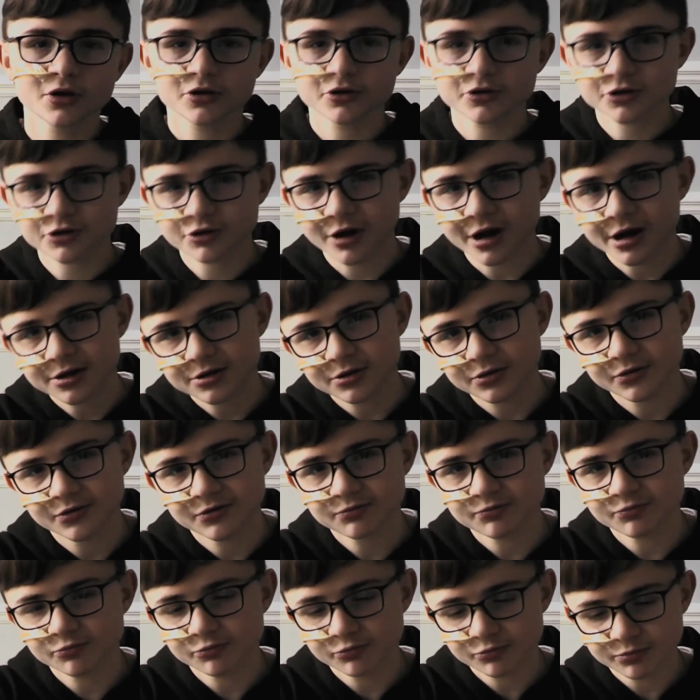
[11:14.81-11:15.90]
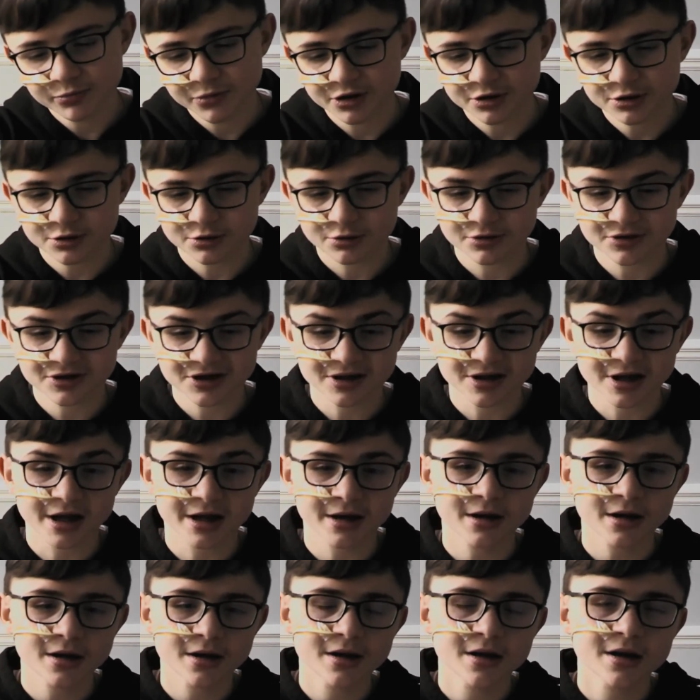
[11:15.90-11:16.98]
track of musicals, and then
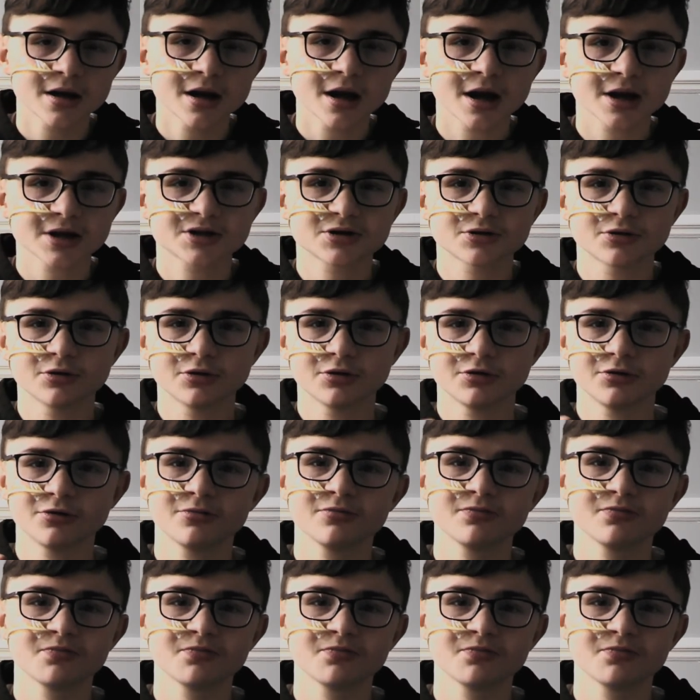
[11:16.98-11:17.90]
I saw